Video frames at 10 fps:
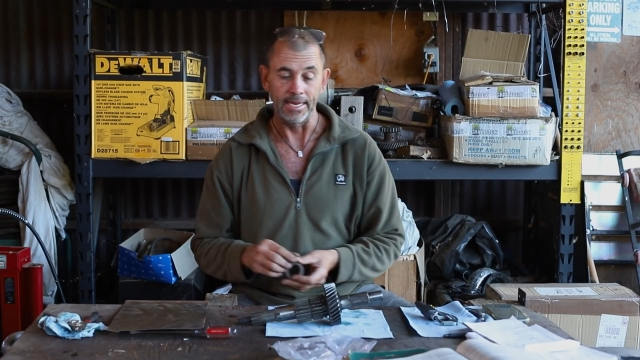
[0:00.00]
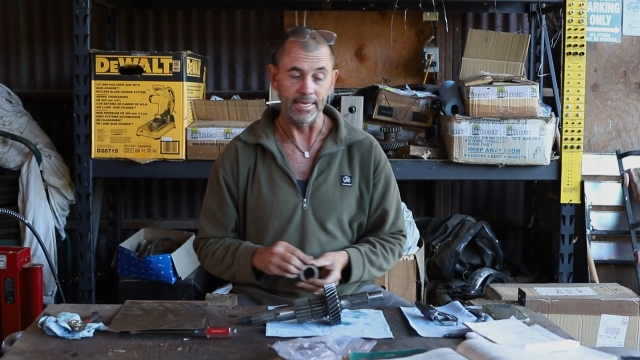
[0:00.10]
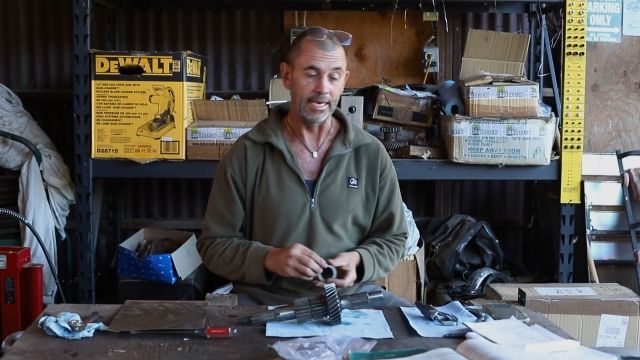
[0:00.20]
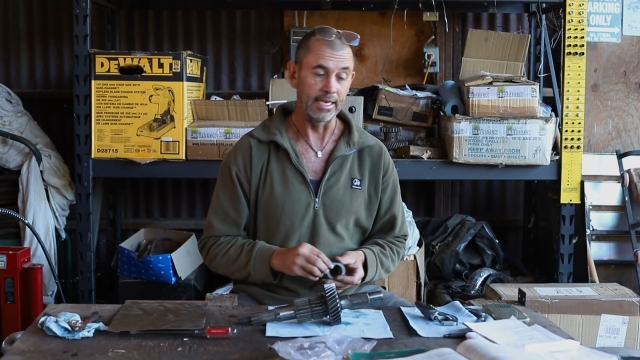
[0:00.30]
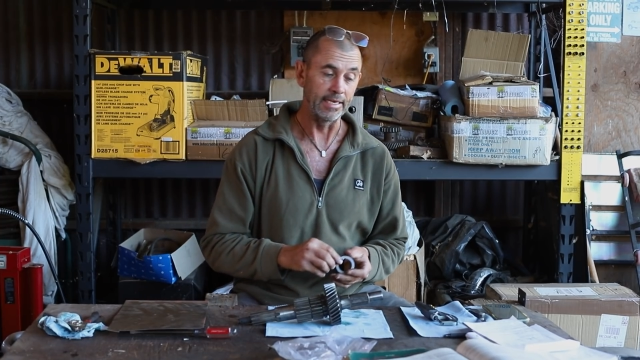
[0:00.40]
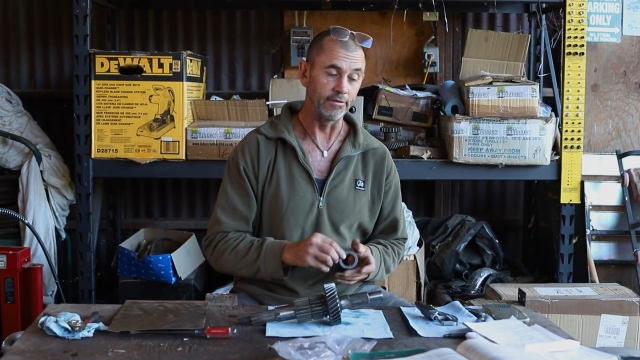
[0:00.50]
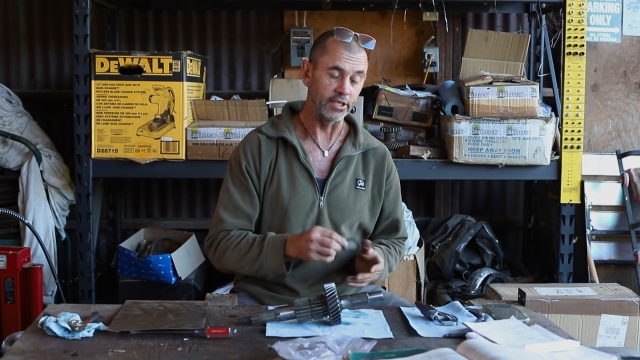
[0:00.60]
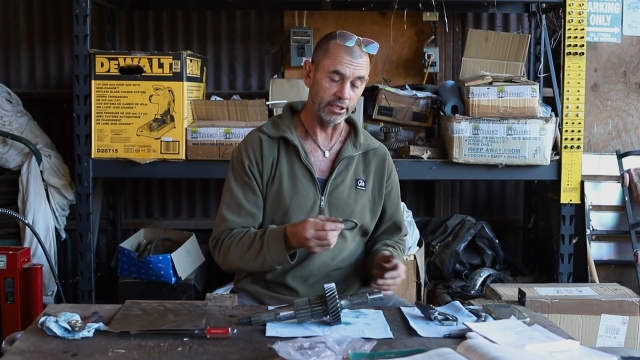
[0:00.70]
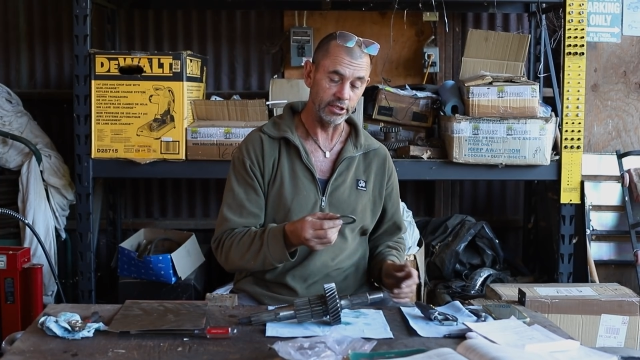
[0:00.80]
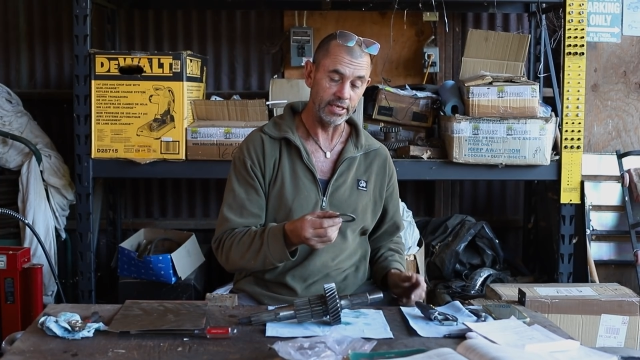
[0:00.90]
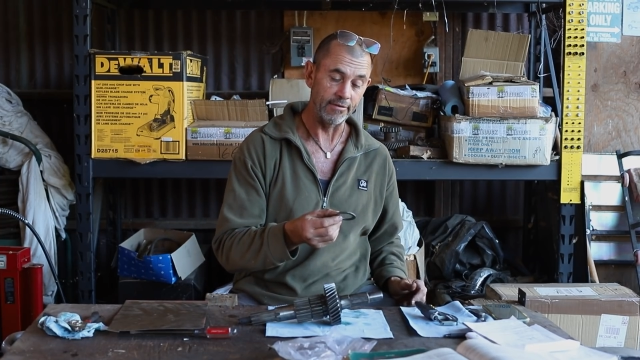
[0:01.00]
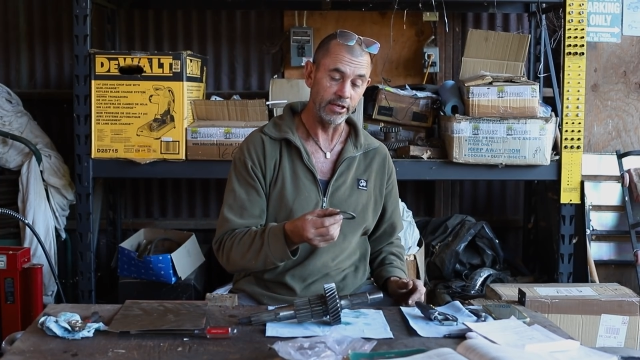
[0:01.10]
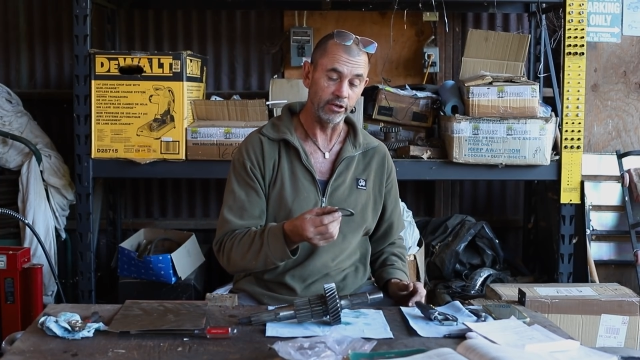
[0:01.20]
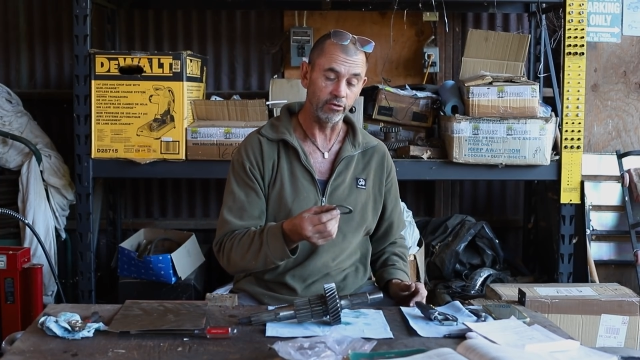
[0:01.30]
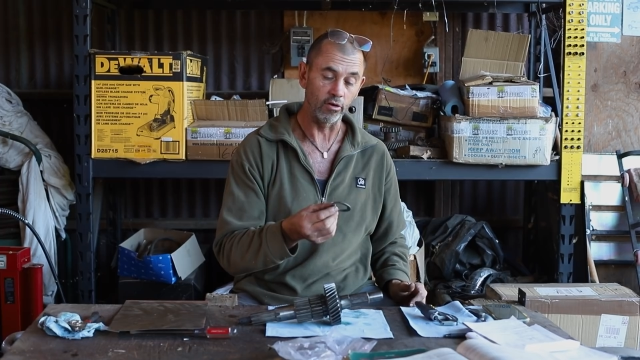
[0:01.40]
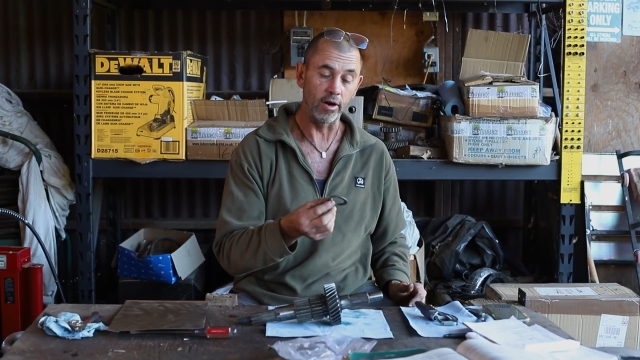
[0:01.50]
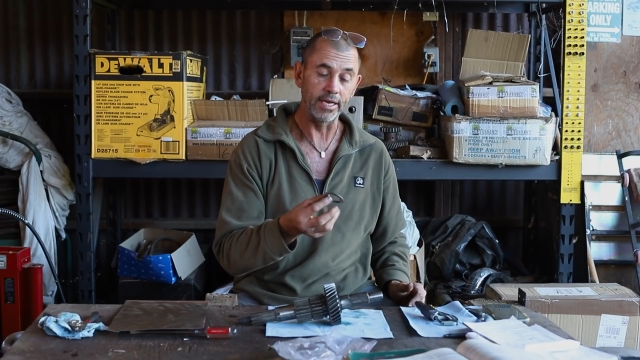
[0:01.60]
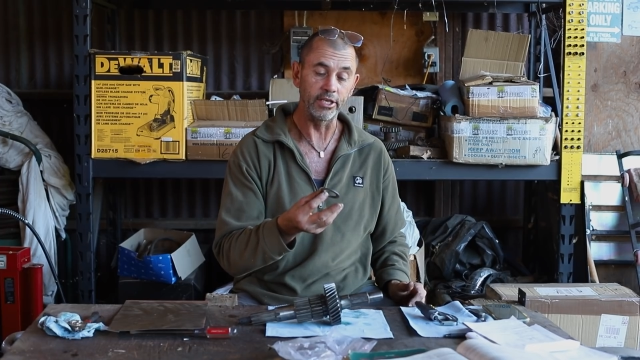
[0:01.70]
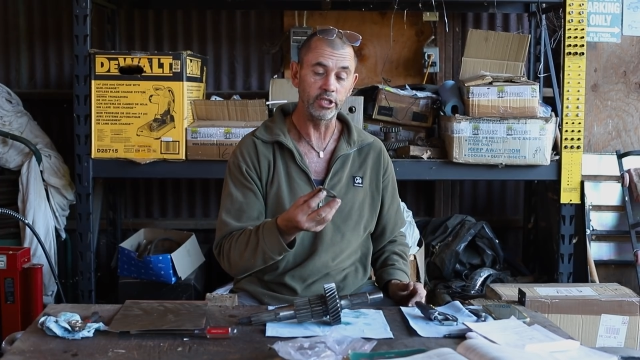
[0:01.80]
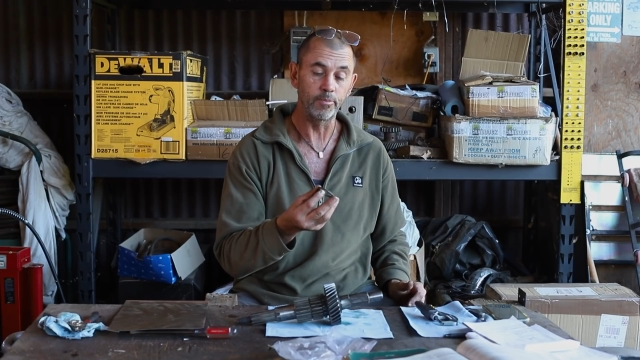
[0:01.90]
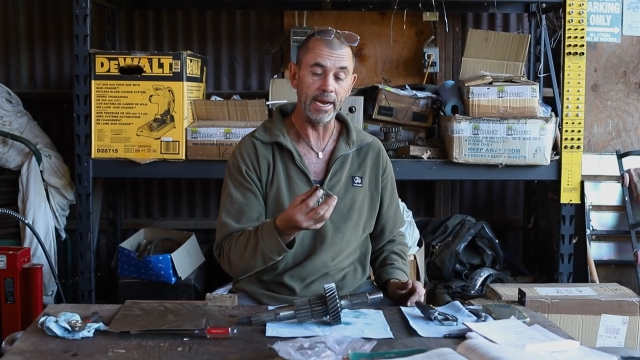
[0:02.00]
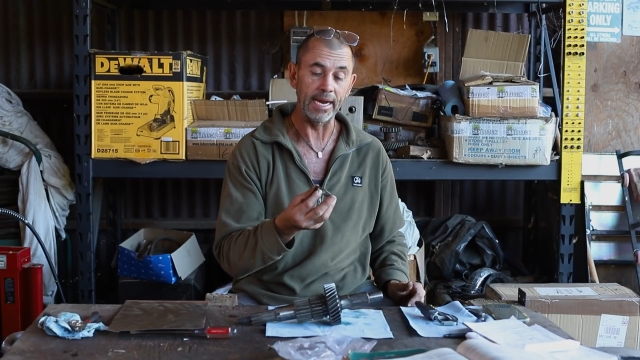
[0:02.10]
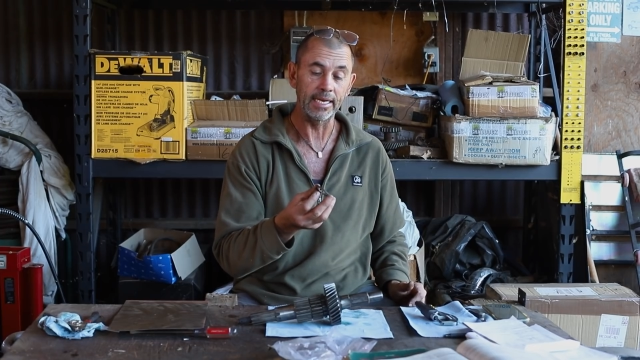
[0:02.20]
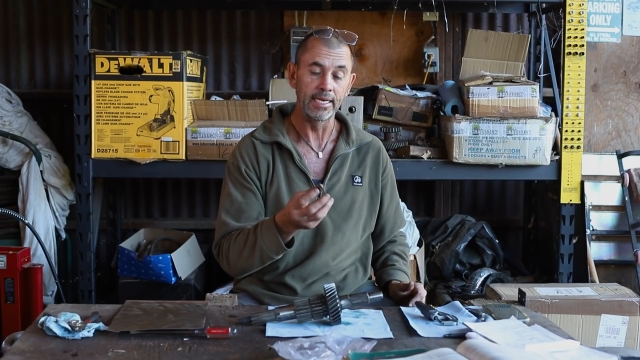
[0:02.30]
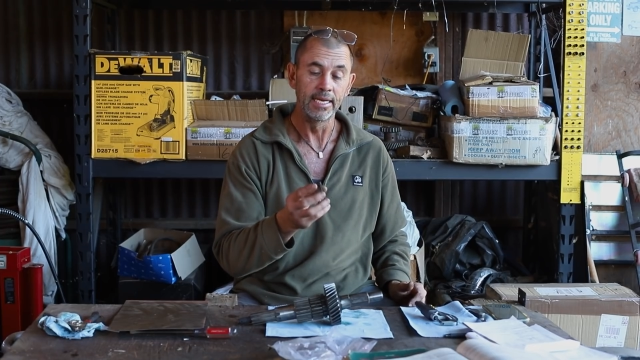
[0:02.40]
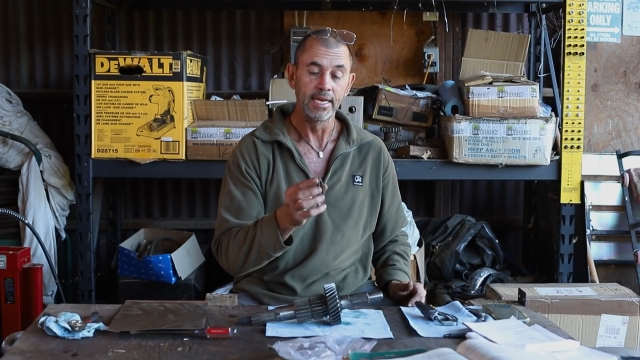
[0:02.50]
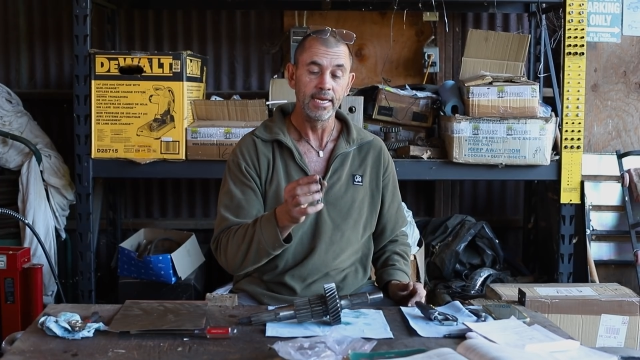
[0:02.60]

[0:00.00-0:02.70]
And that leaves us having to grind this back